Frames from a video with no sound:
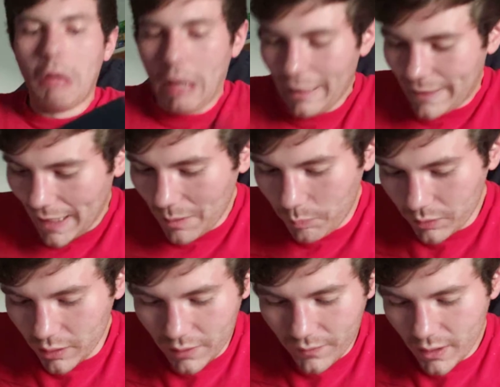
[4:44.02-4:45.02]
I can't
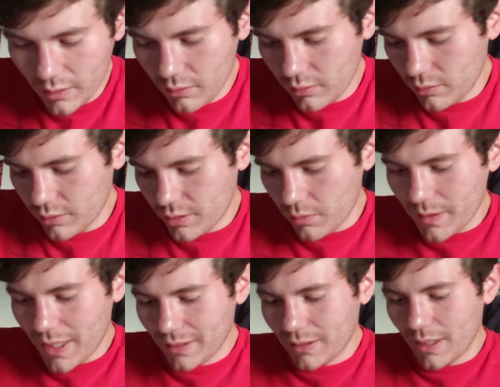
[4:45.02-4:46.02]
believe it. So we
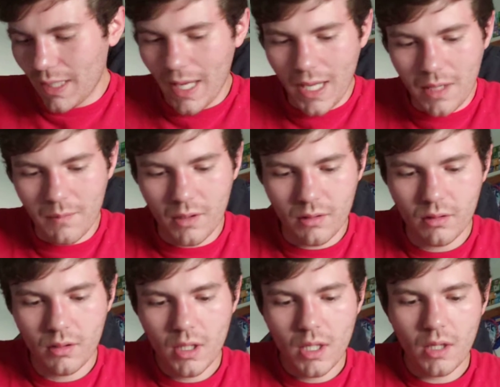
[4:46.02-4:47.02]
got the game,
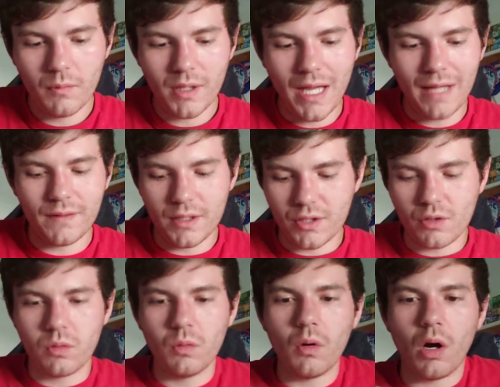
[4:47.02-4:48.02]
and we got these
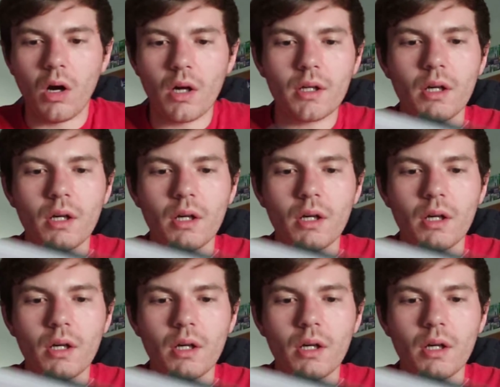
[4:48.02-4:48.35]
cool art